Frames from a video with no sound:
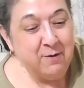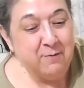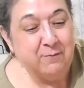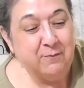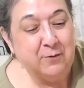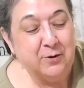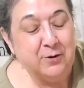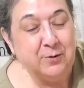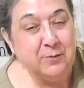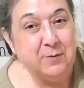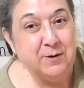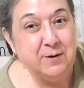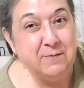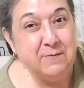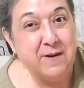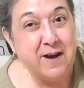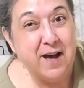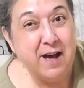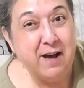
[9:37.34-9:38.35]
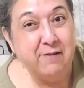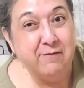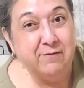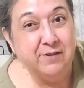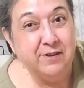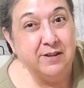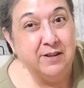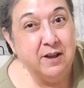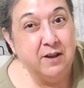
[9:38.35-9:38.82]
425
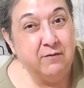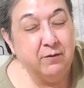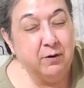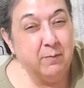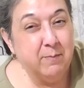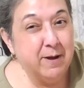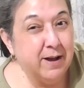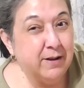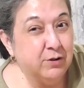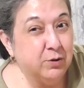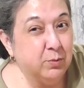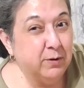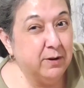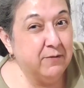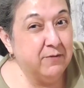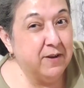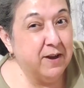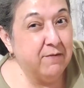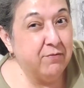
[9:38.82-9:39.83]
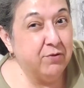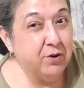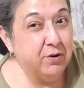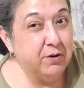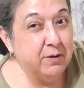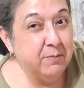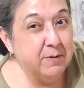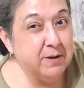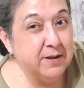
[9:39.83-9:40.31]
for about
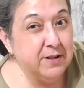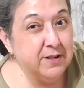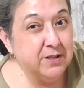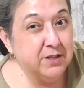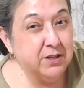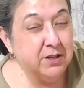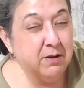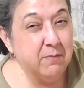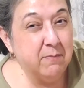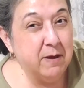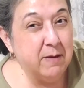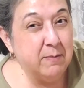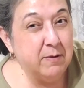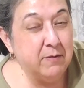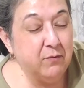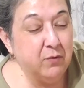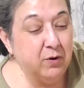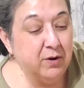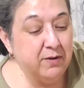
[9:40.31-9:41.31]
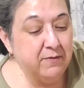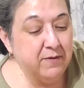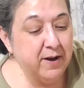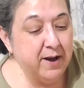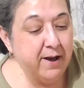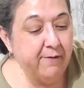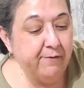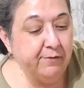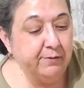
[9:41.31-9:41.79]
25-30 minutes, maybe
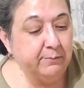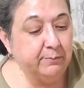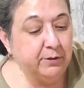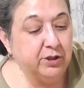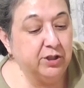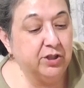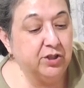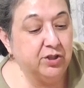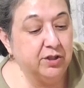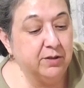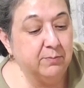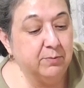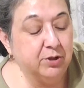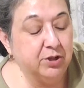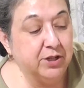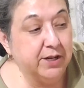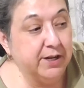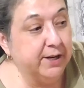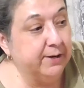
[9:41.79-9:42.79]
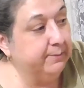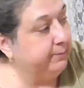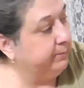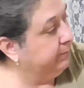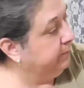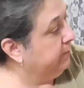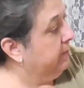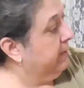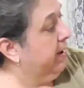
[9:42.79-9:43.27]
45, but just double check it.
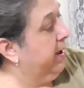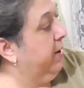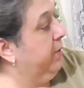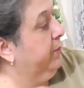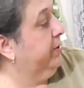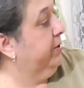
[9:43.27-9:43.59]
And we